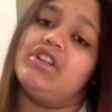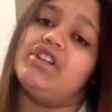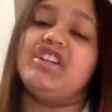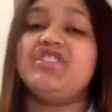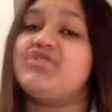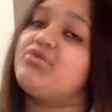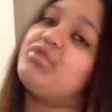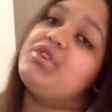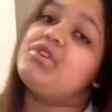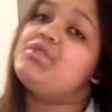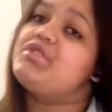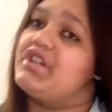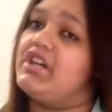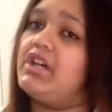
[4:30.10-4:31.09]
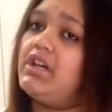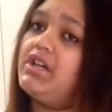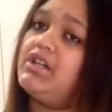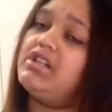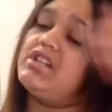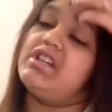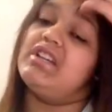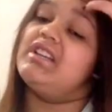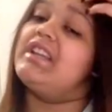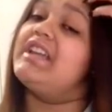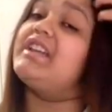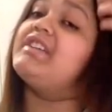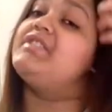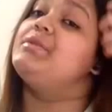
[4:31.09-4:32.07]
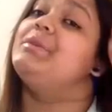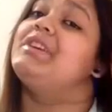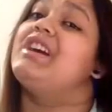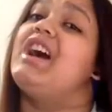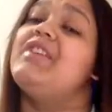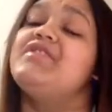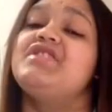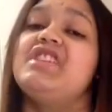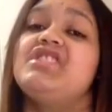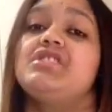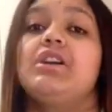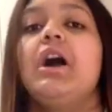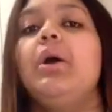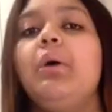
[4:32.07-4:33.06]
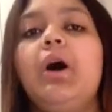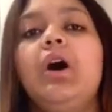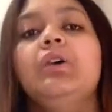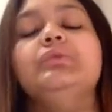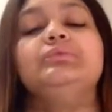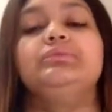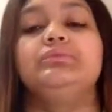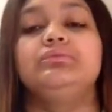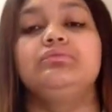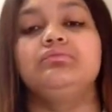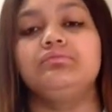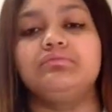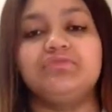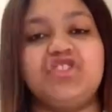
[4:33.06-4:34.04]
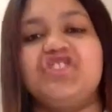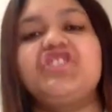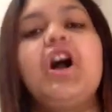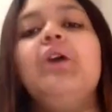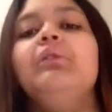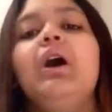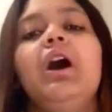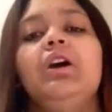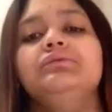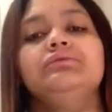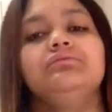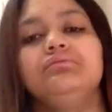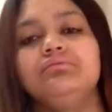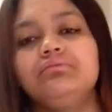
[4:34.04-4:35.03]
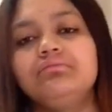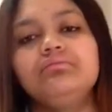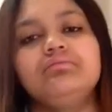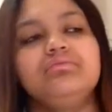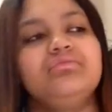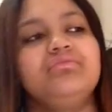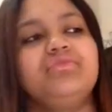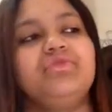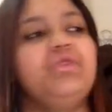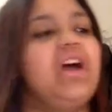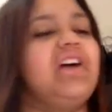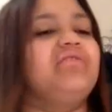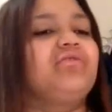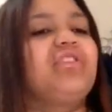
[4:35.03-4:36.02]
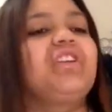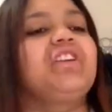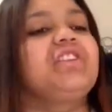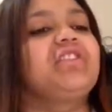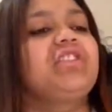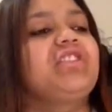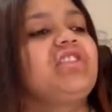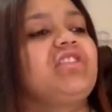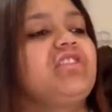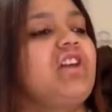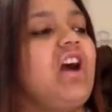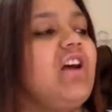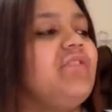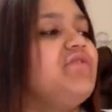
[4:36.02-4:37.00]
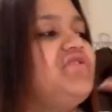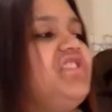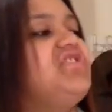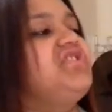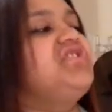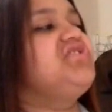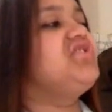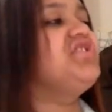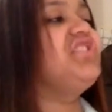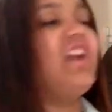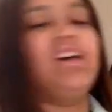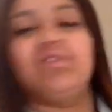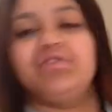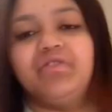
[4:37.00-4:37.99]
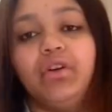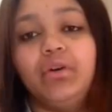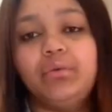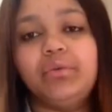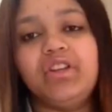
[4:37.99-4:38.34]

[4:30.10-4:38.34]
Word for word: It's rude. Like, if you want a conversation, go home. Just go home. You have free conversations on your house phone.